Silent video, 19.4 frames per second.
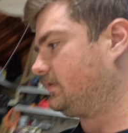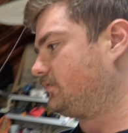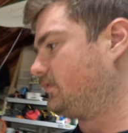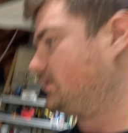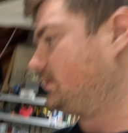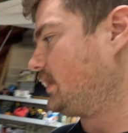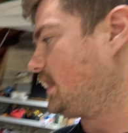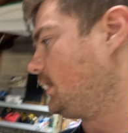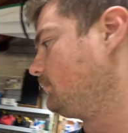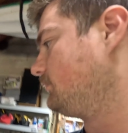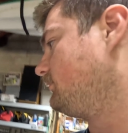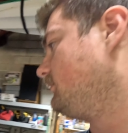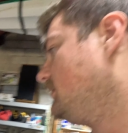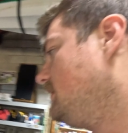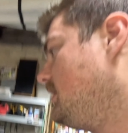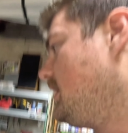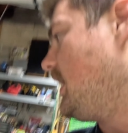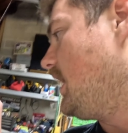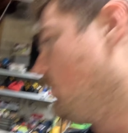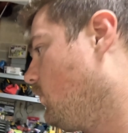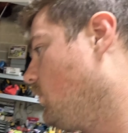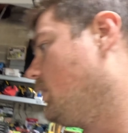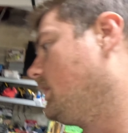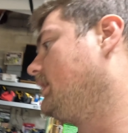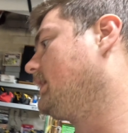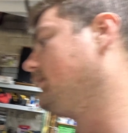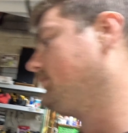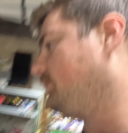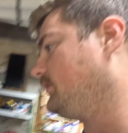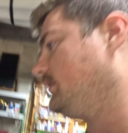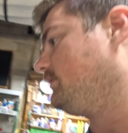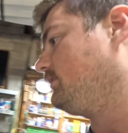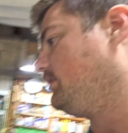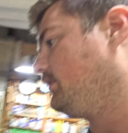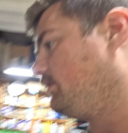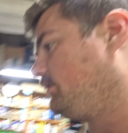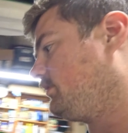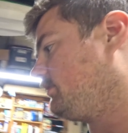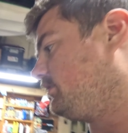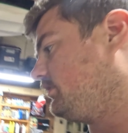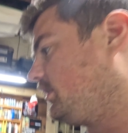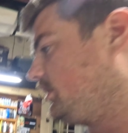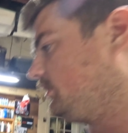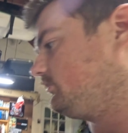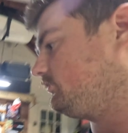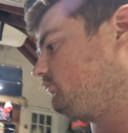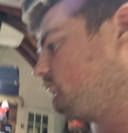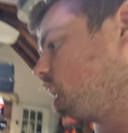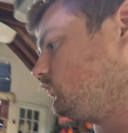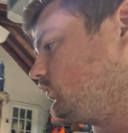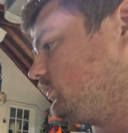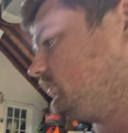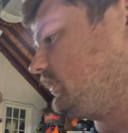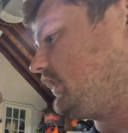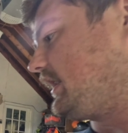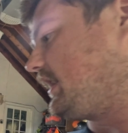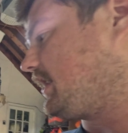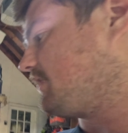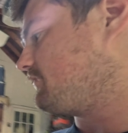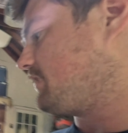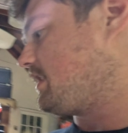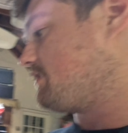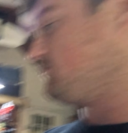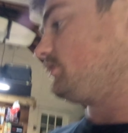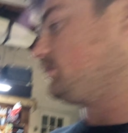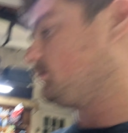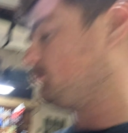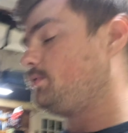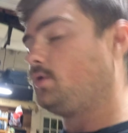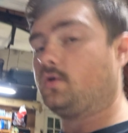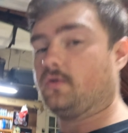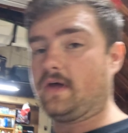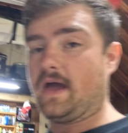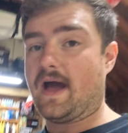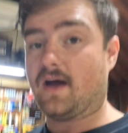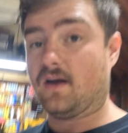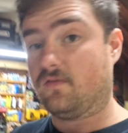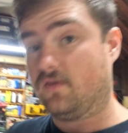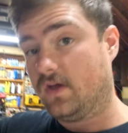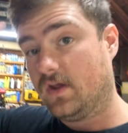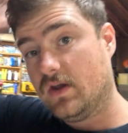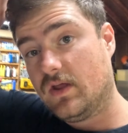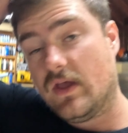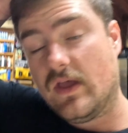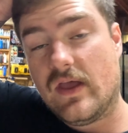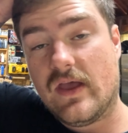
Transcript: different times, I want to get the interior done when I have everything pulled out of it.